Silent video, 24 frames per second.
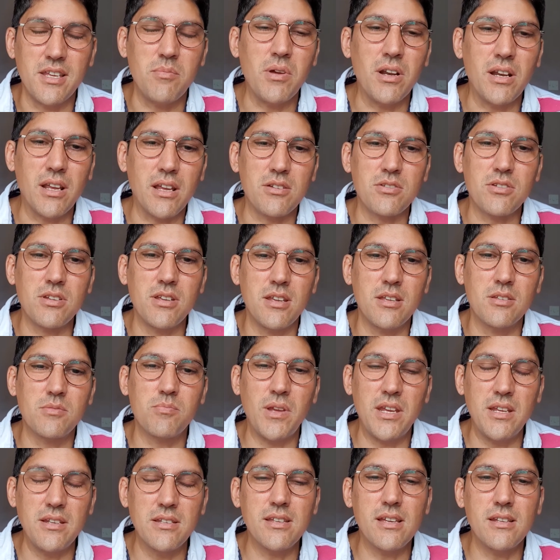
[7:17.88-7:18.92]
but actually it's
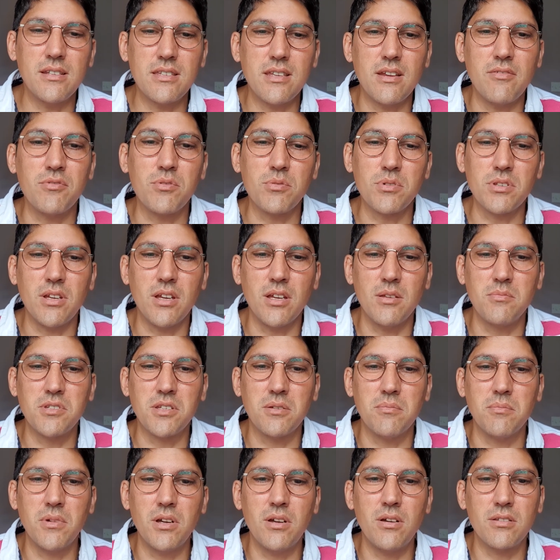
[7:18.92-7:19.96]
been done several times
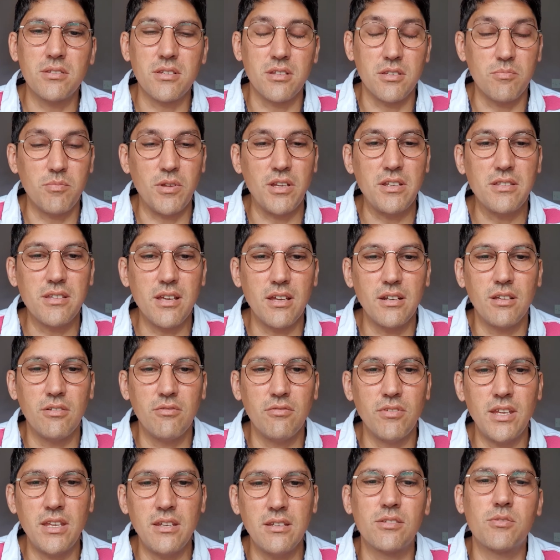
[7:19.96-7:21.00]
at Mars. It's been done at
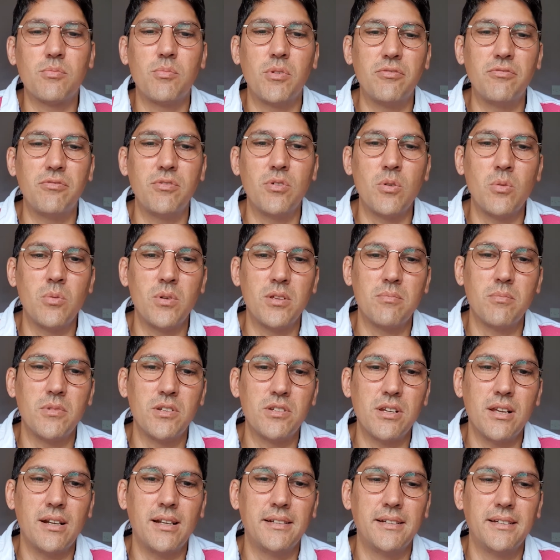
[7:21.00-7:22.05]
Venus before with
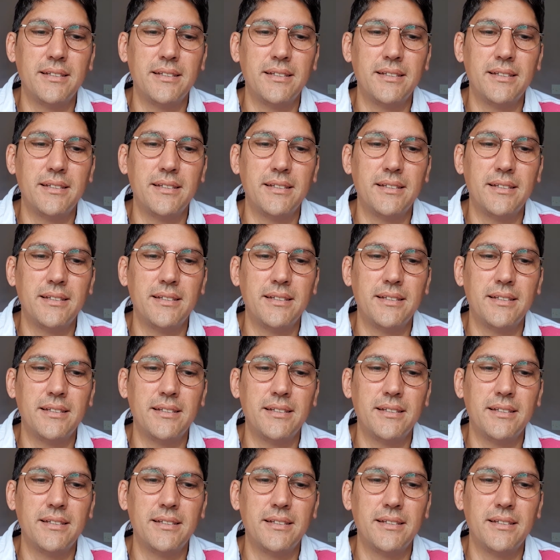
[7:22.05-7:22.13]
Magellan